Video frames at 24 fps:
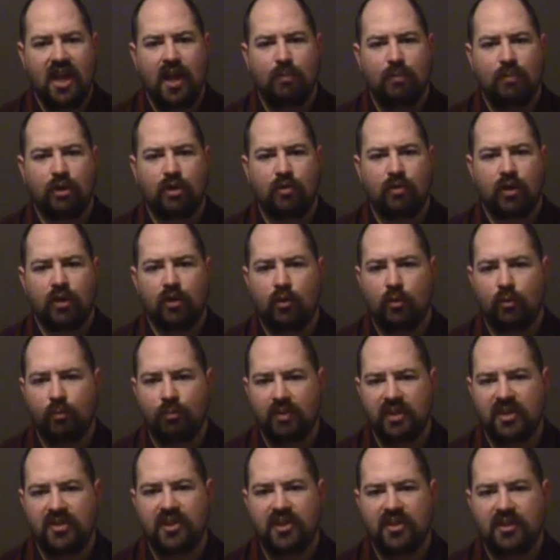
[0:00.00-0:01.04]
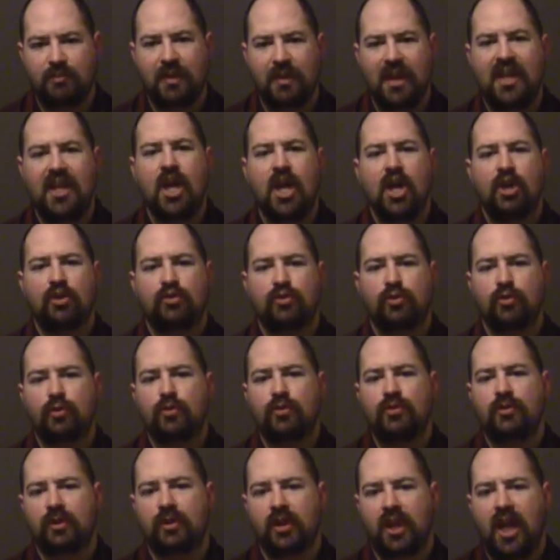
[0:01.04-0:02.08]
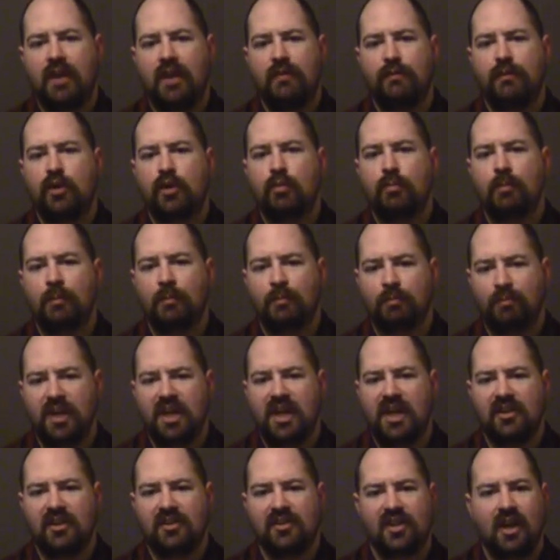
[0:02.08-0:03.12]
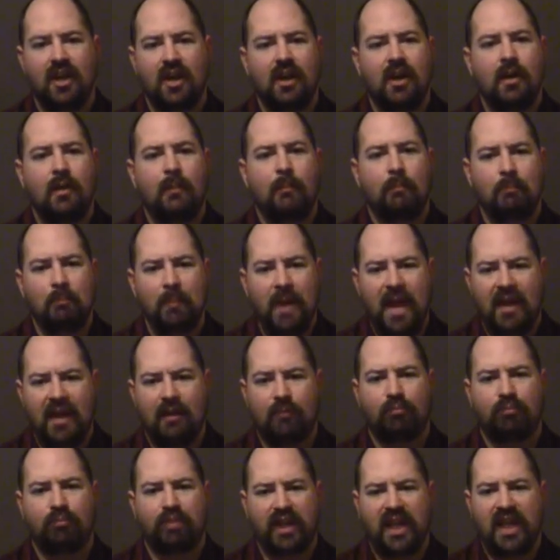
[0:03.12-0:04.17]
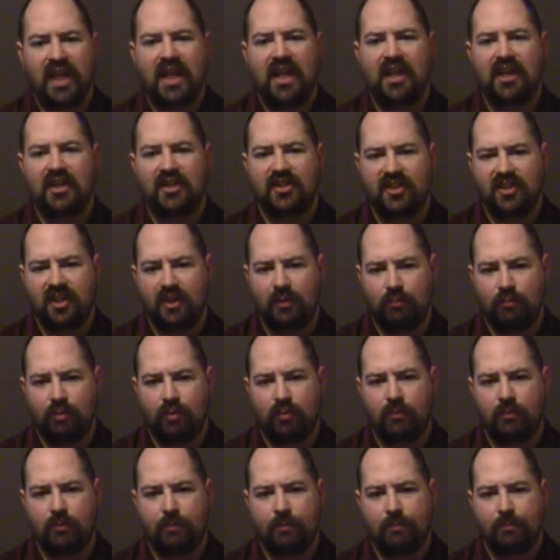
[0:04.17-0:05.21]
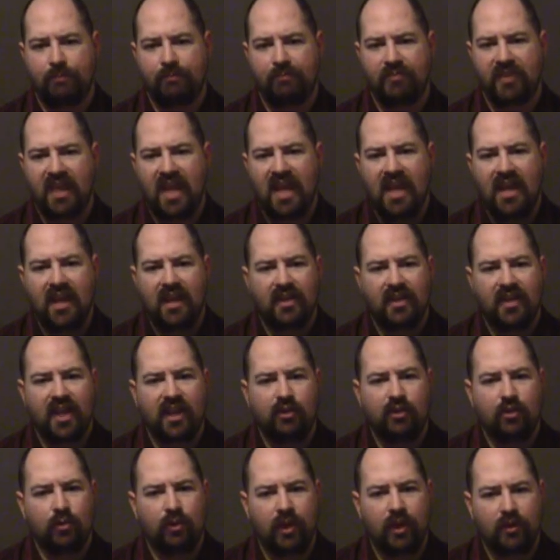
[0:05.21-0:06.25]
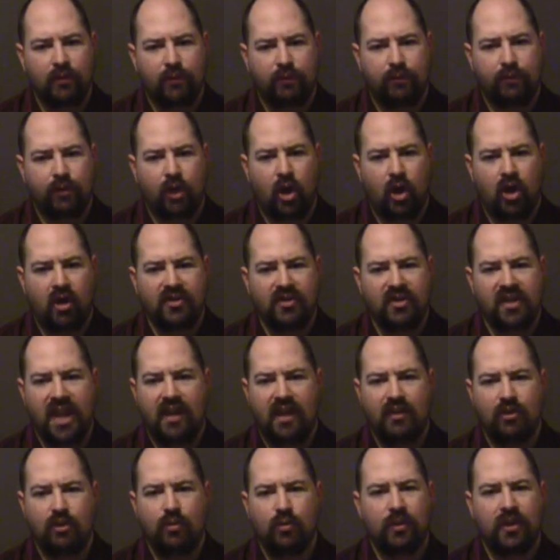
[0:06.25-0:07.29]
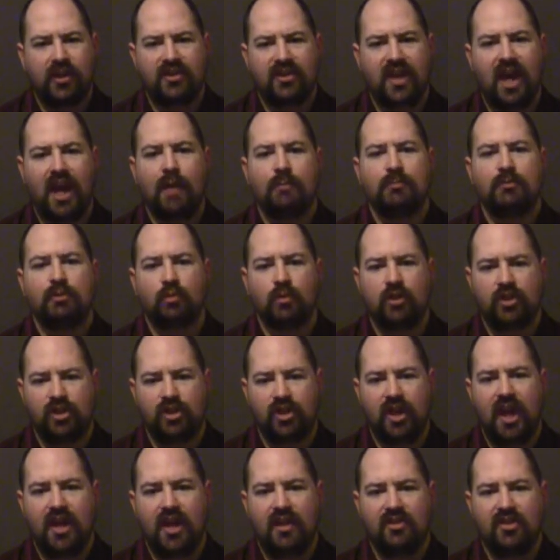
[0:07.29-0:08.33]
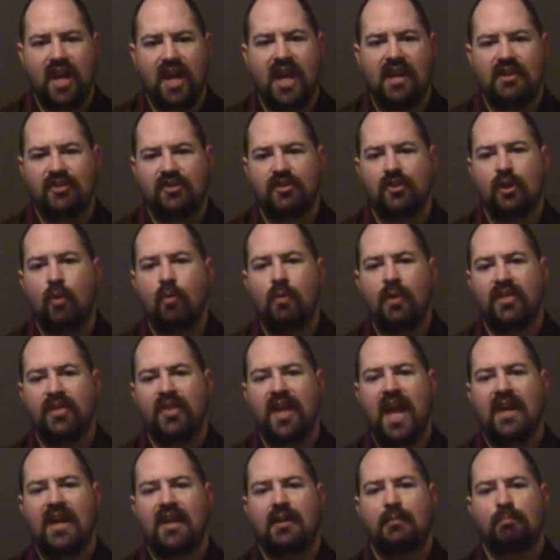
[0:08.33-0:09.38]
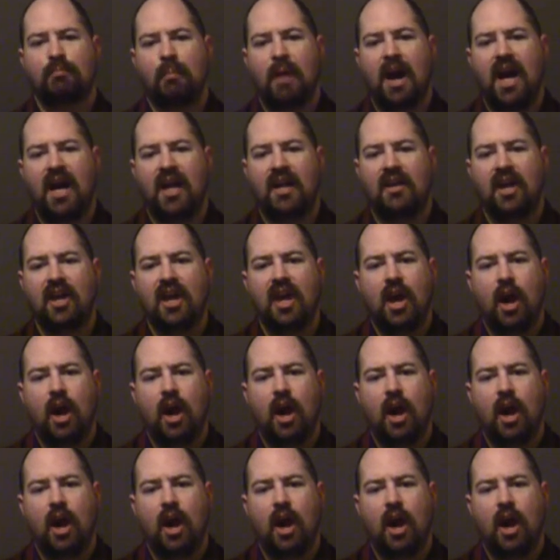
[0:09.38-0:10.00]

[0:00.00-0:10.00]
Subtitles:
hypocritical businessmen, true-to-life human beings, men plain and simple. They knew their flaws and knew that times would change, and so with that in mind,